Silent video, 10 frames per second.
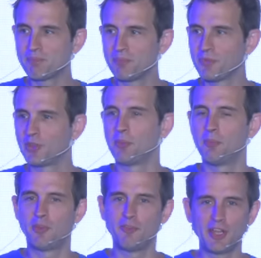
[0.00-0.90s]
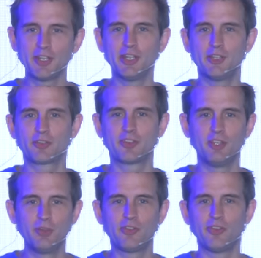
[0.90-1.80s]
So the, the validators can
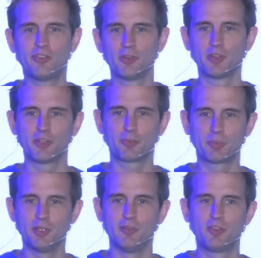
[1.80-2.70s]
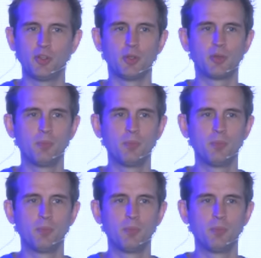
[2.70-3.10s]
use the zero knowledge proof to